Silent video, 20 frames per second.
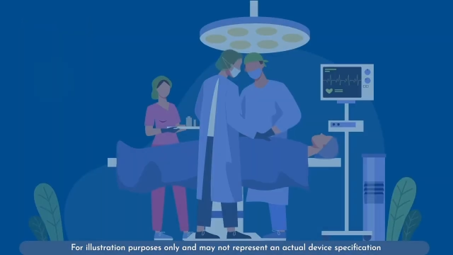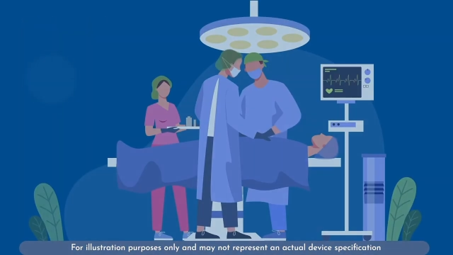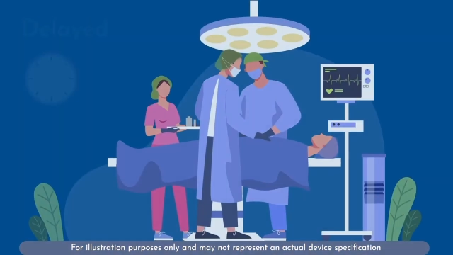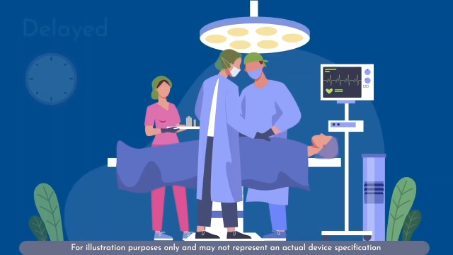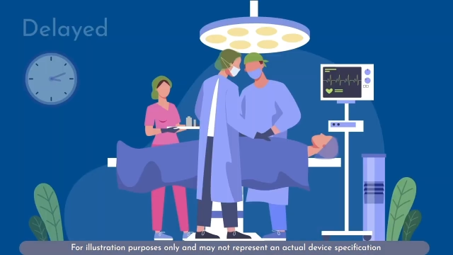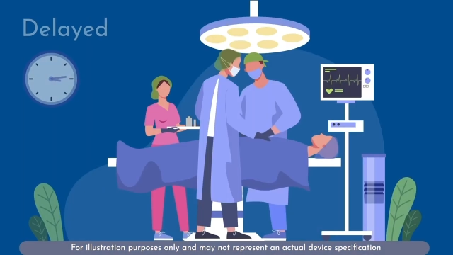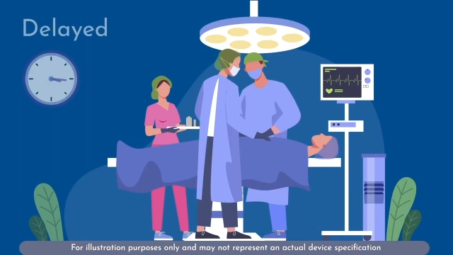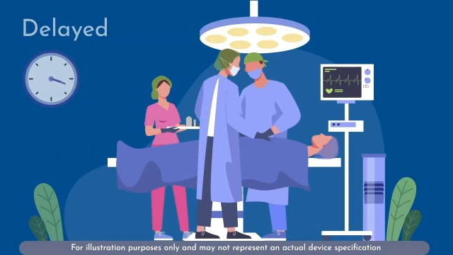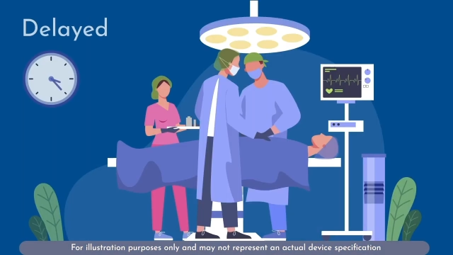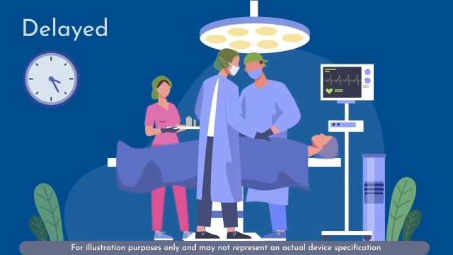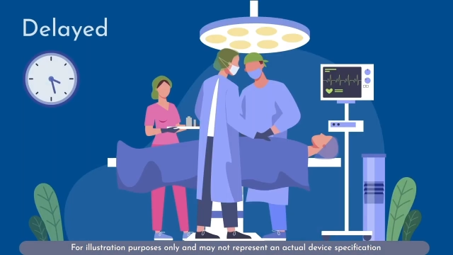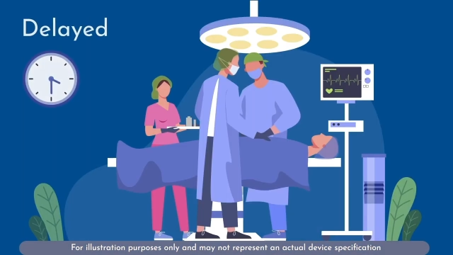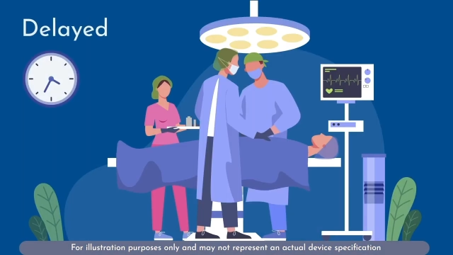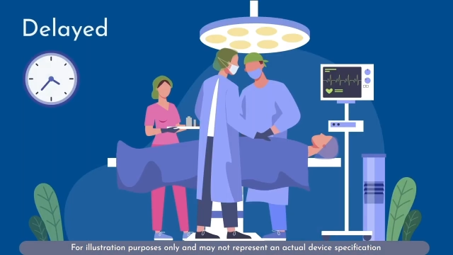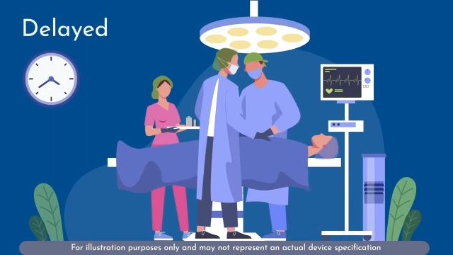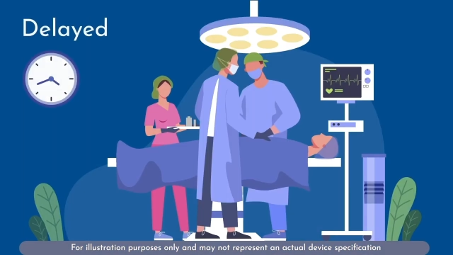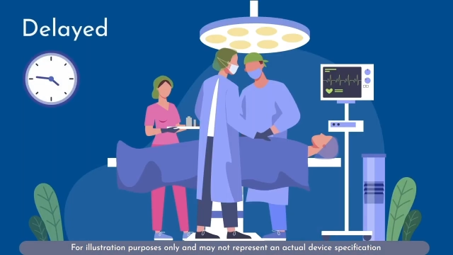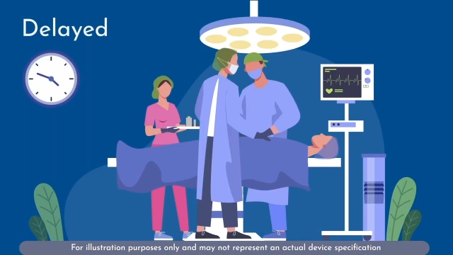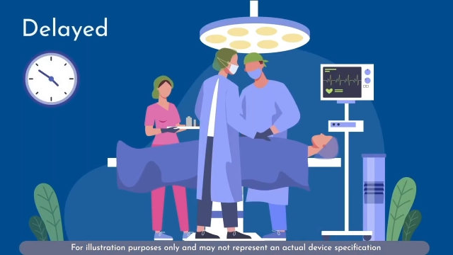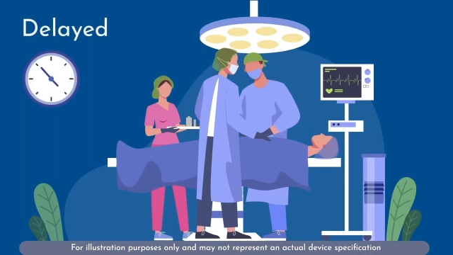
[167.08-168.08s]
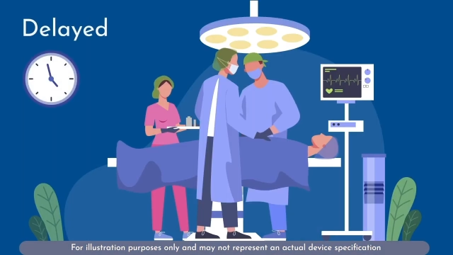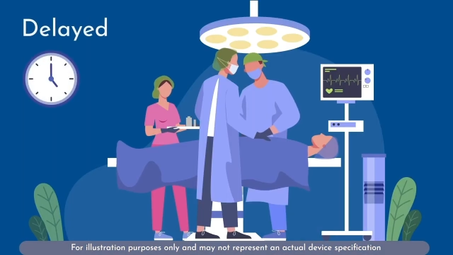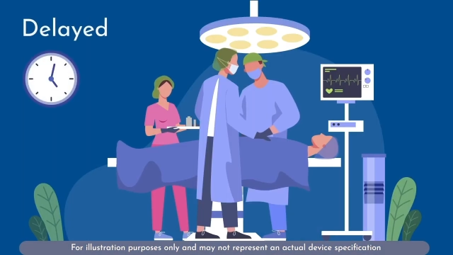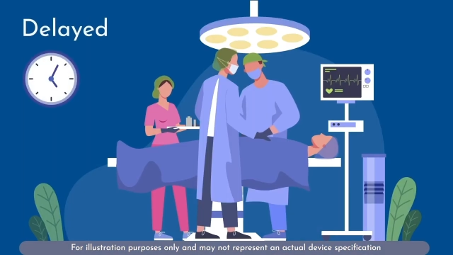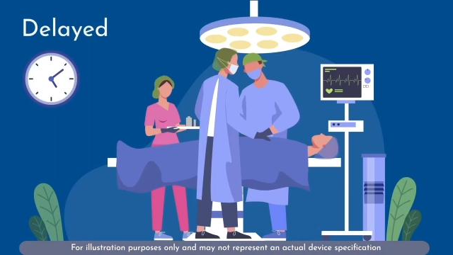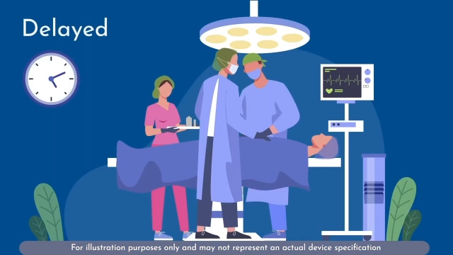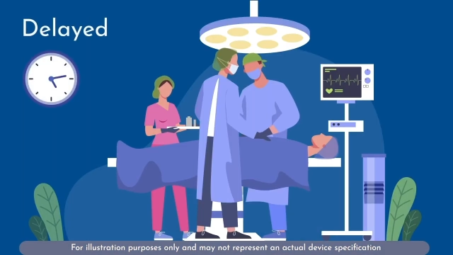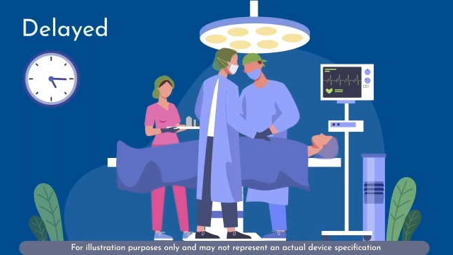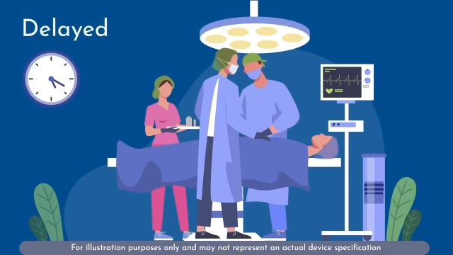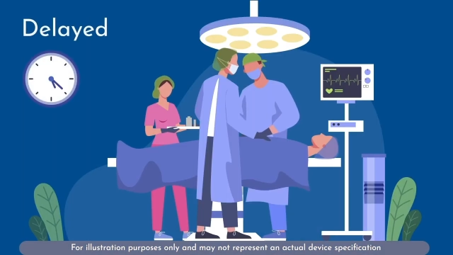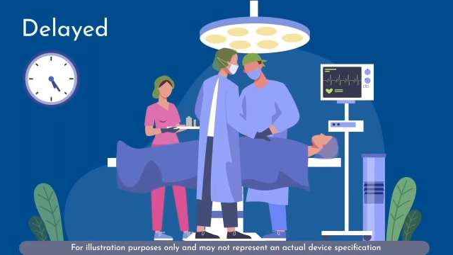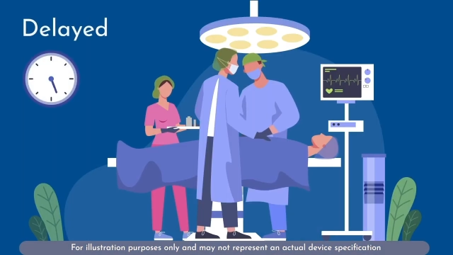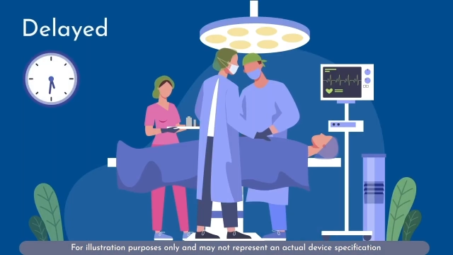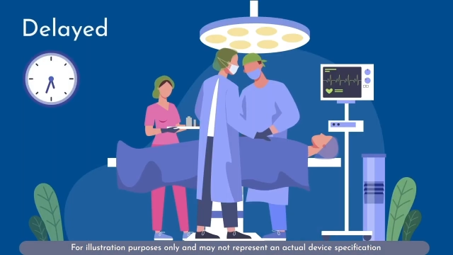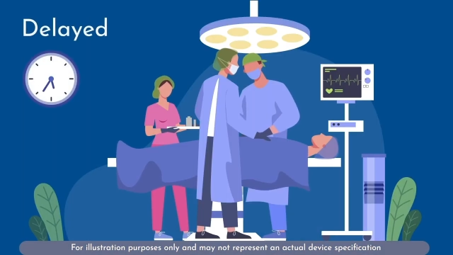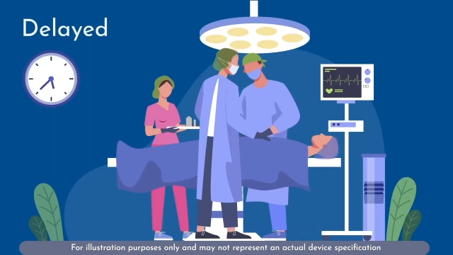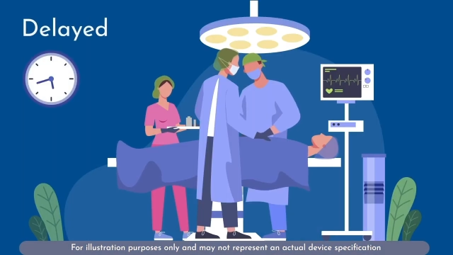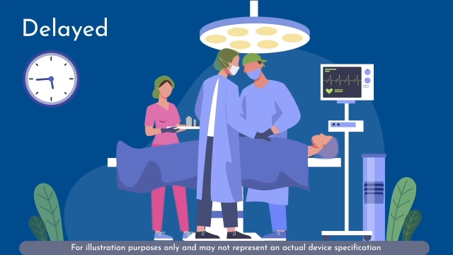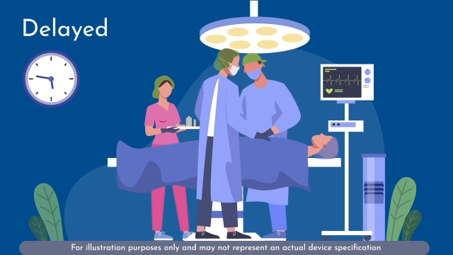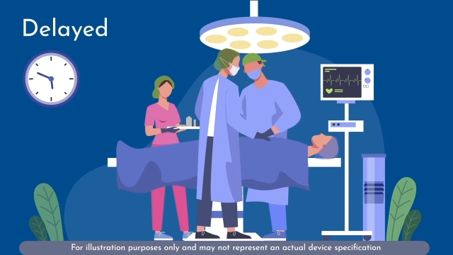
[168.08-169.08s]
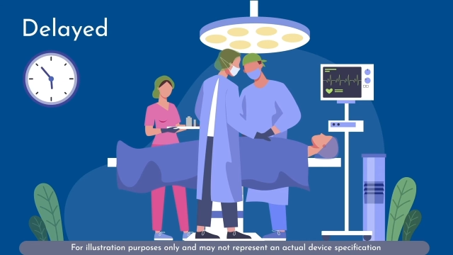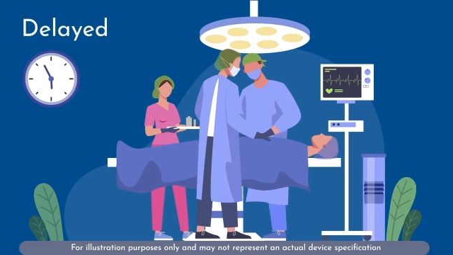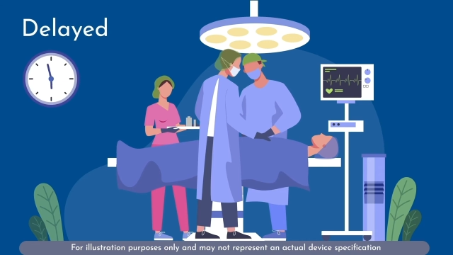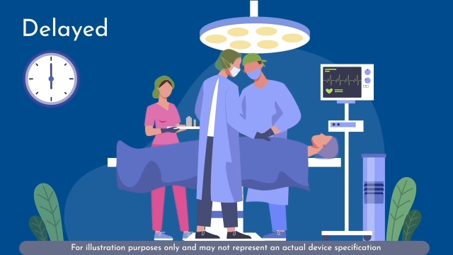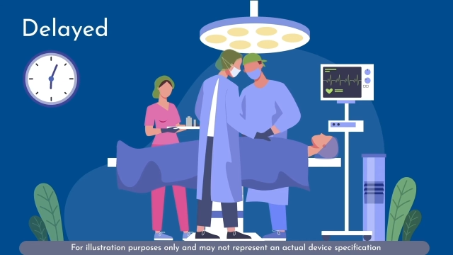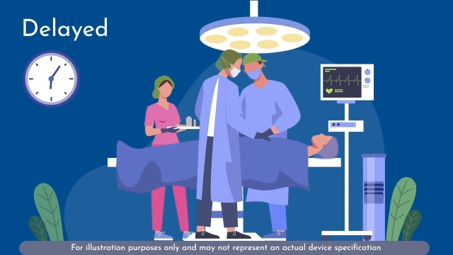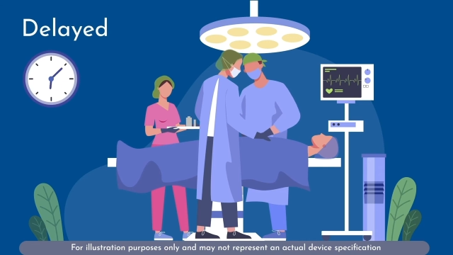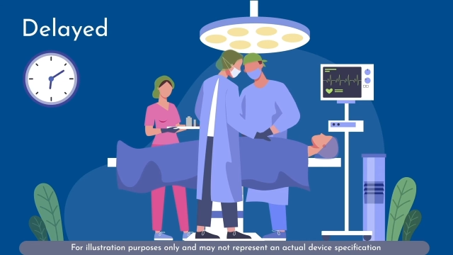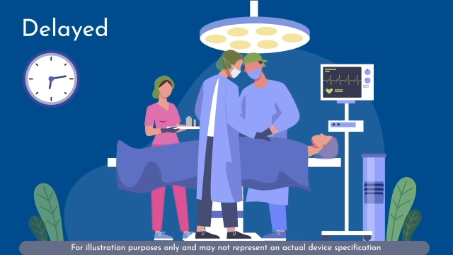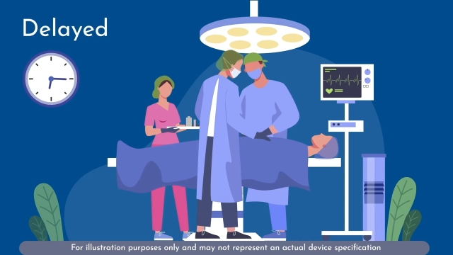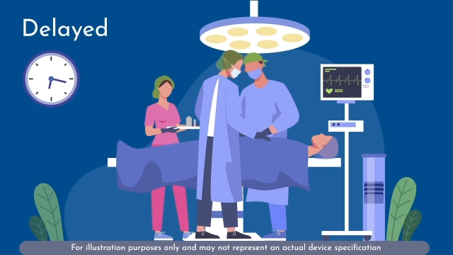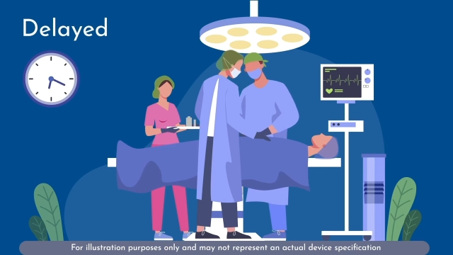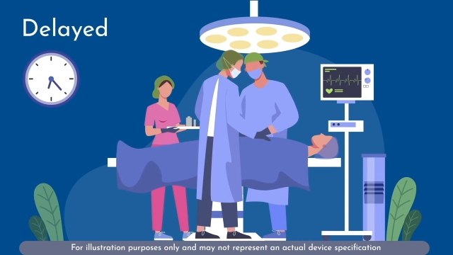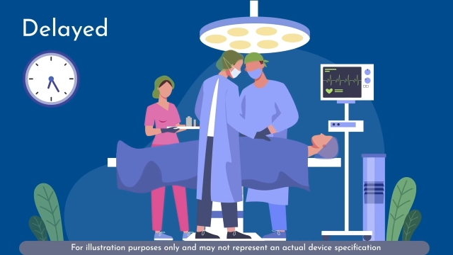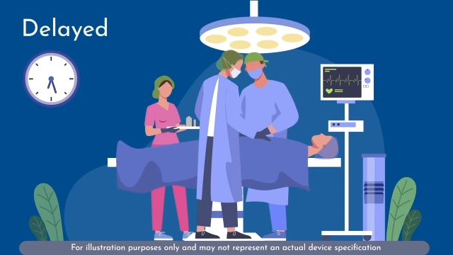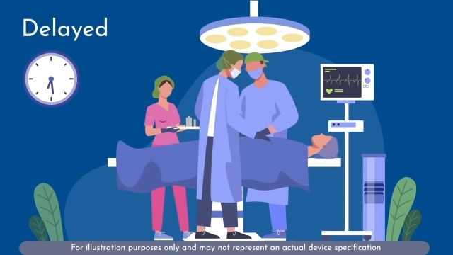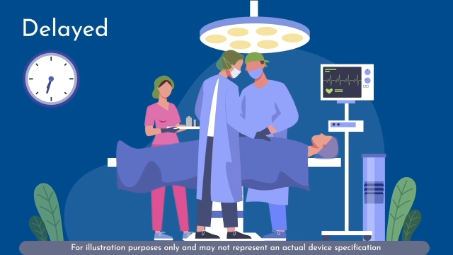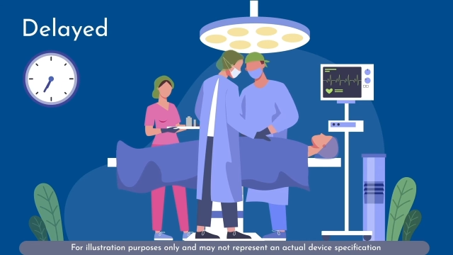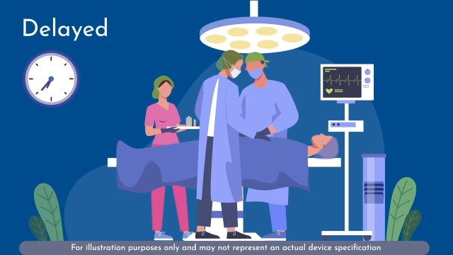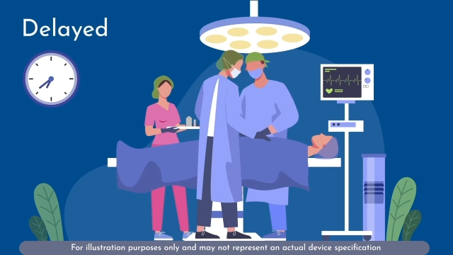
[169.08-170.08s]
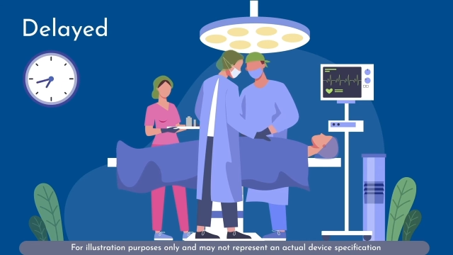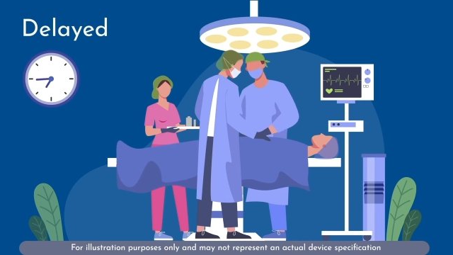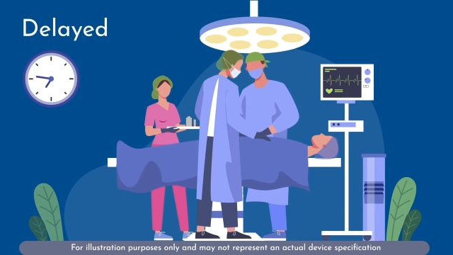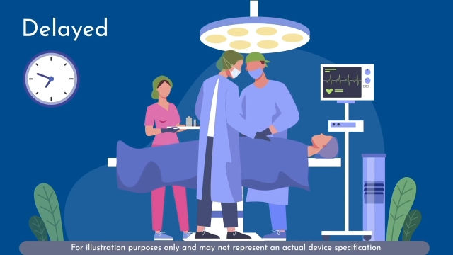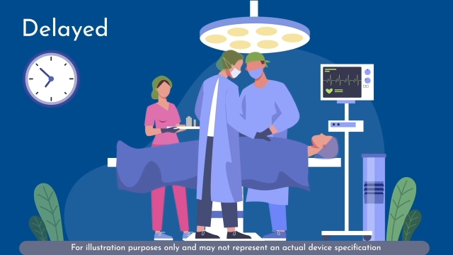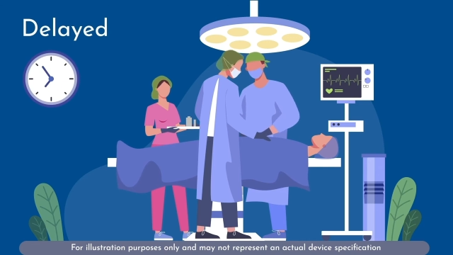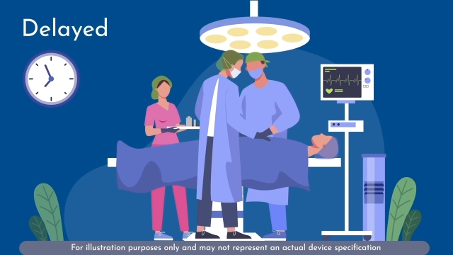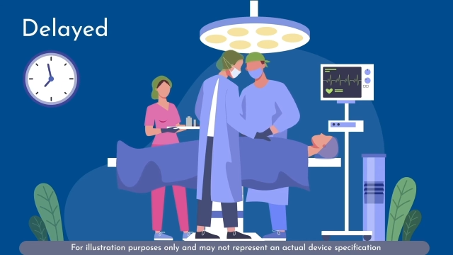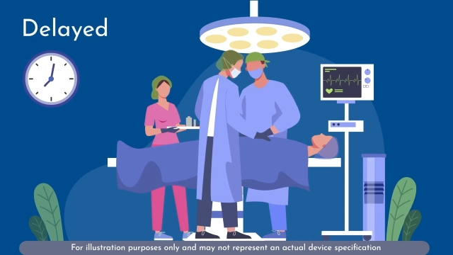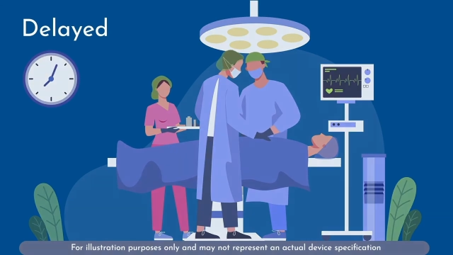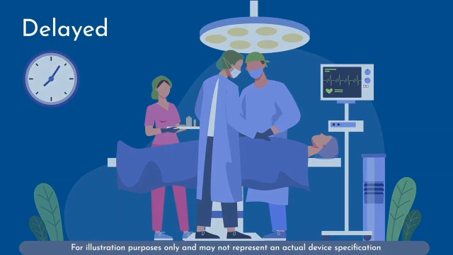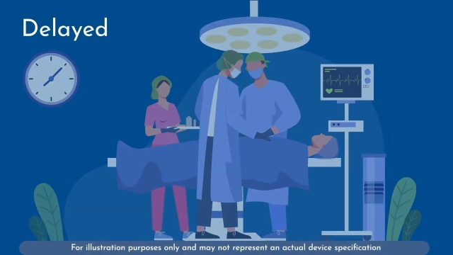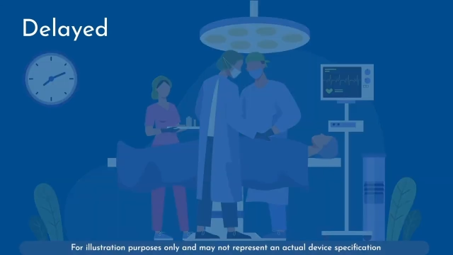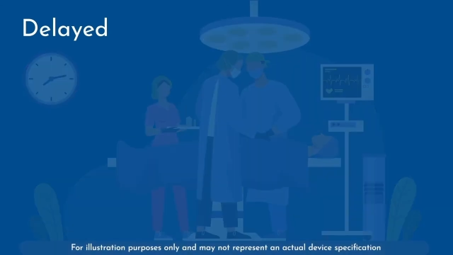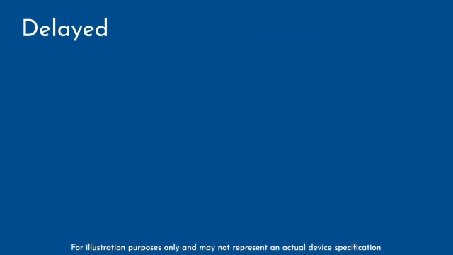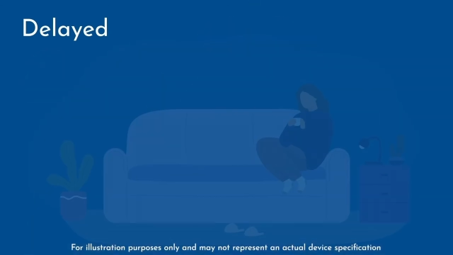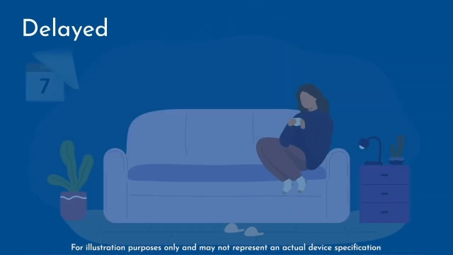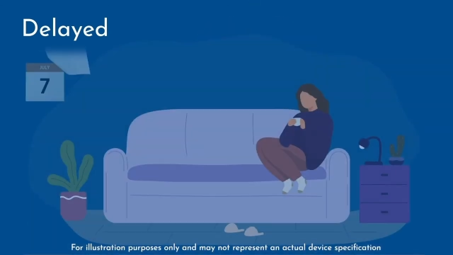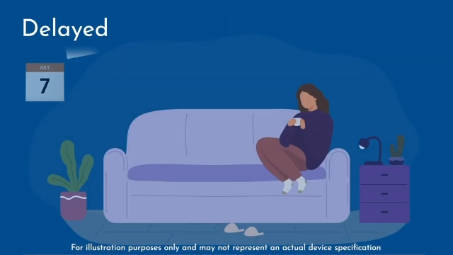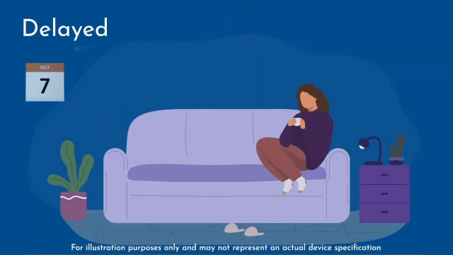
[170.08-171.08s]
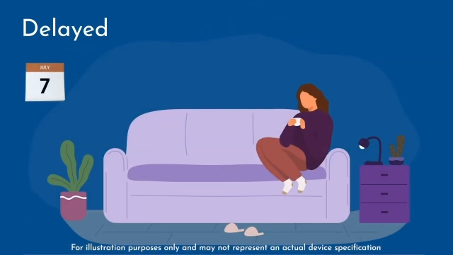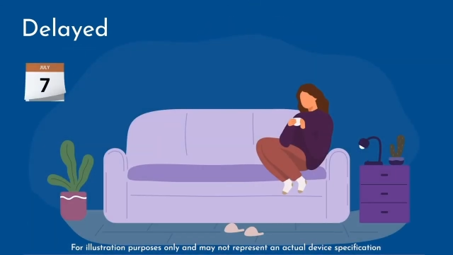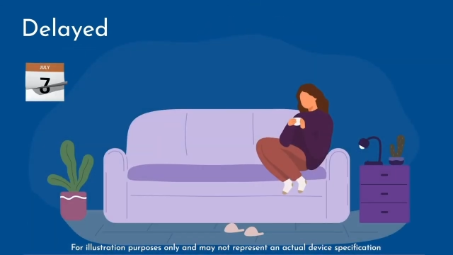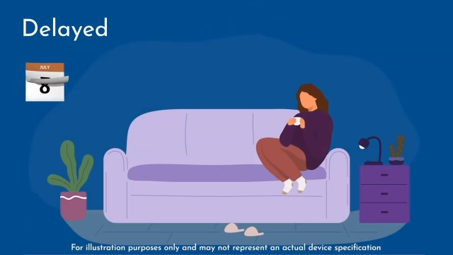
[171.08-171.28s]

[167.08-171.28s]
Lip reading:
[unreadable: no face in view]